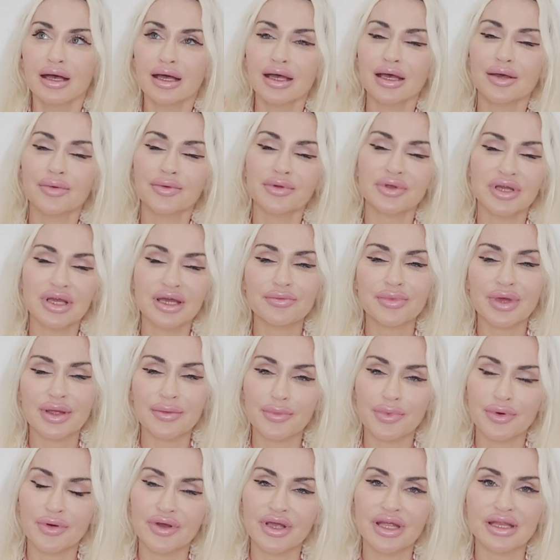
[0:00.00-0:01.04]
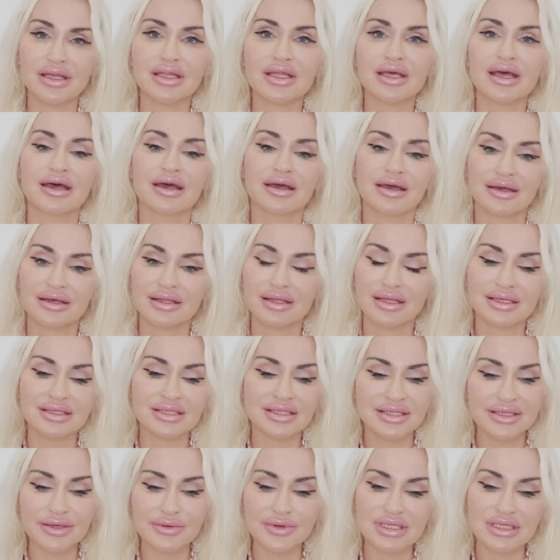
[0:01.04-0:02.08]
But you get my point. It's
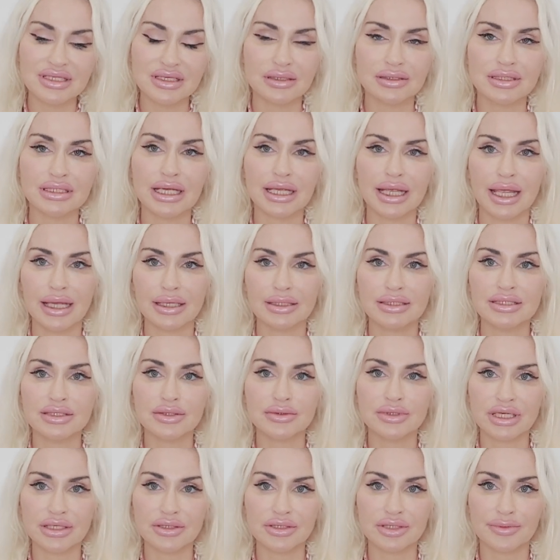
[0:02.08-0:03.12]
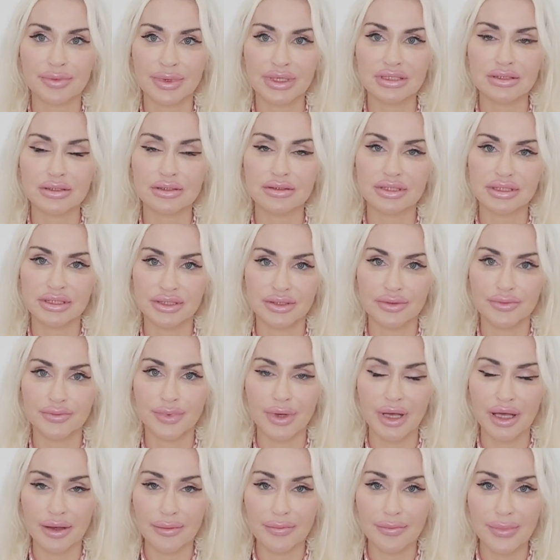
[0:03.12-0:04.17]
so insulting and so detrimental to
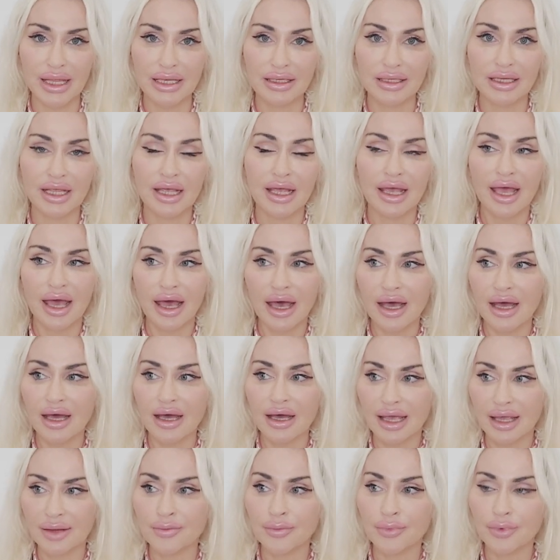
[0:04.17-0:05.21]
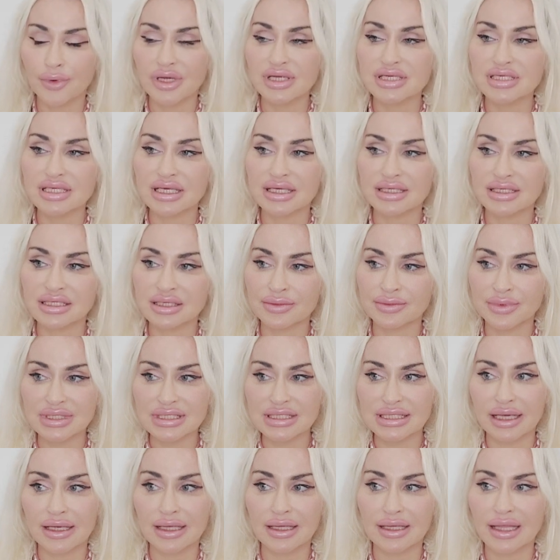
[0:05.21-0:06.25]
men and boys to be
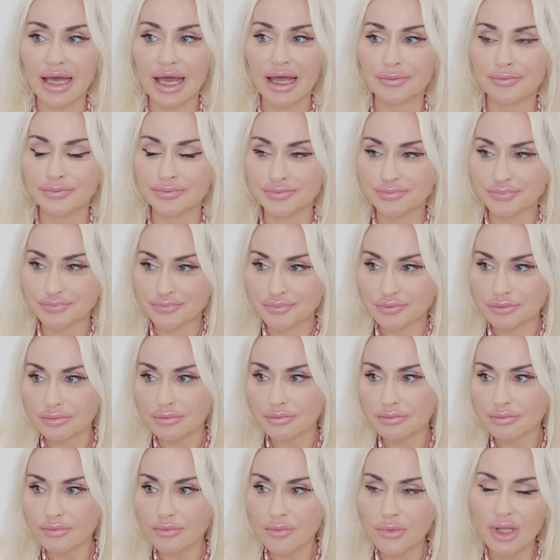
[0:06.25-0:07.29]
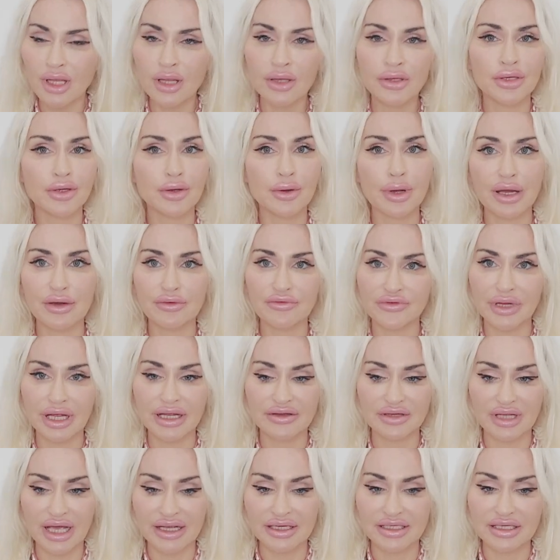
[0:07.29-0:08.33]
saying that. However
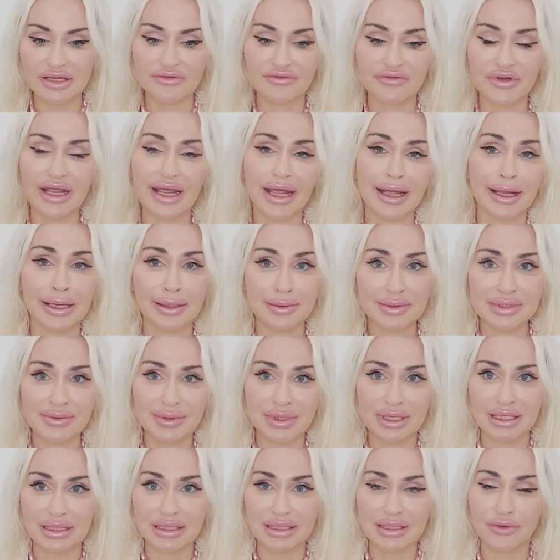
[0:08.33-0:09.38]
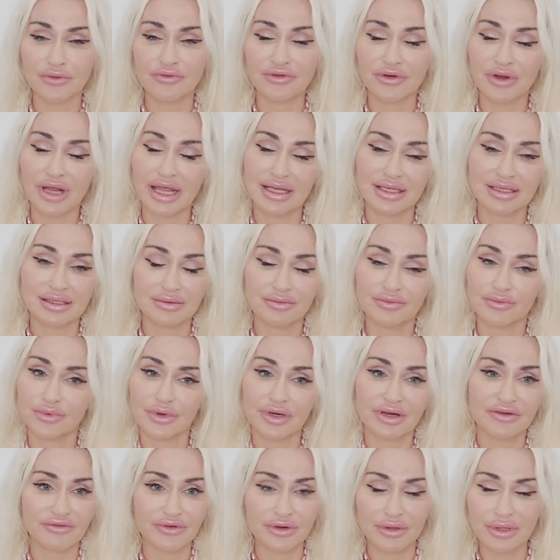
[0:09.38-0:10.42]
I identify, I am speaking to over age,
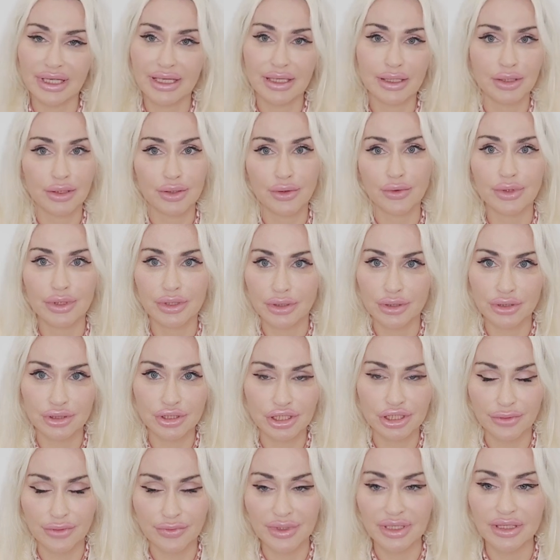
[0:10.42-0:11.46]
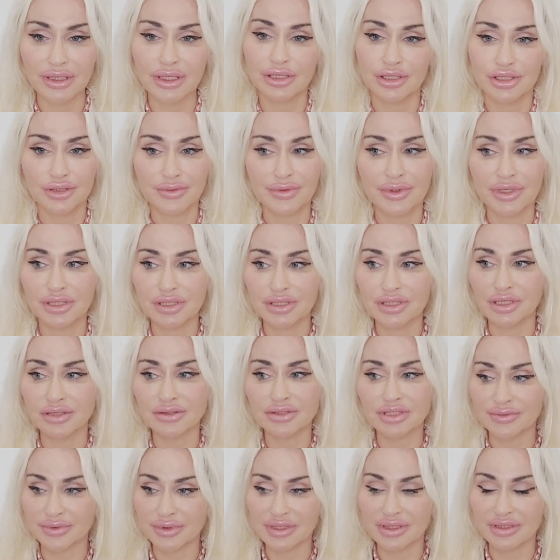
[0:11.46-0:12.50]
whatever. Like, you should be an
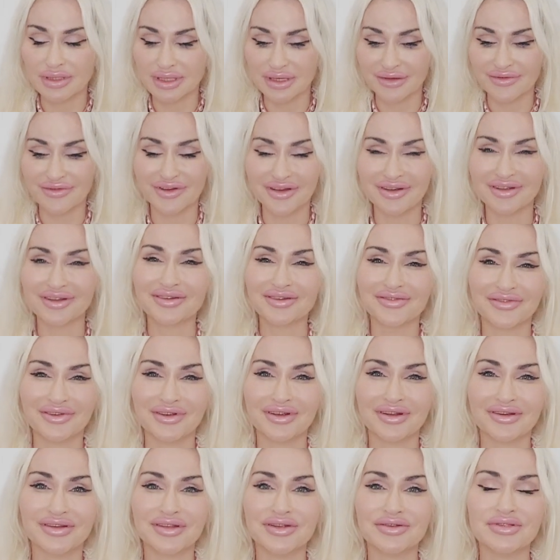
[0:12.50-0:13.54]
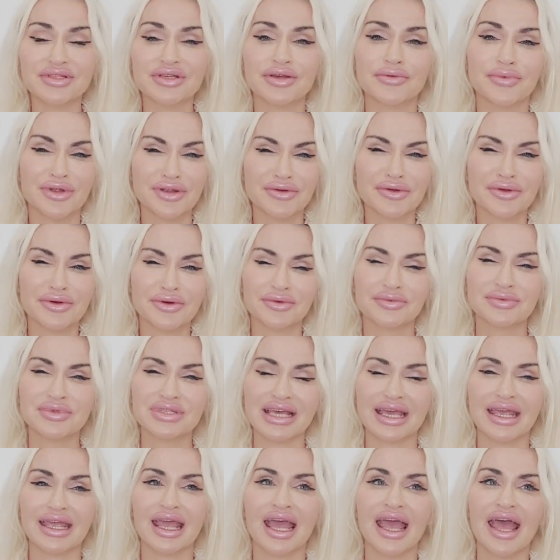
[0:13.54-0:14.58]
adult if you're on YouTube. But you know what I'm
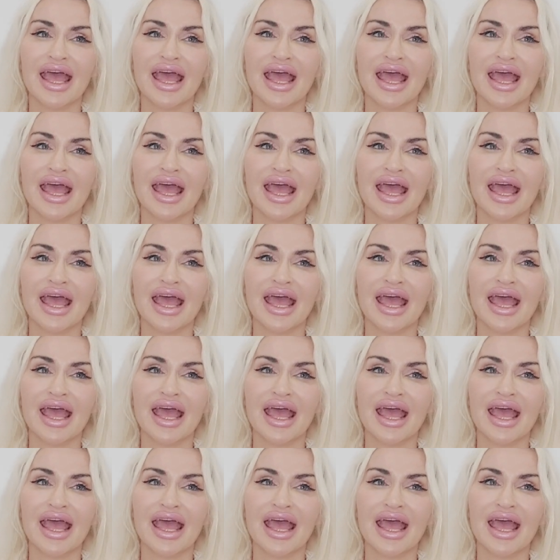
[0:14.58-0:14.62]
saying.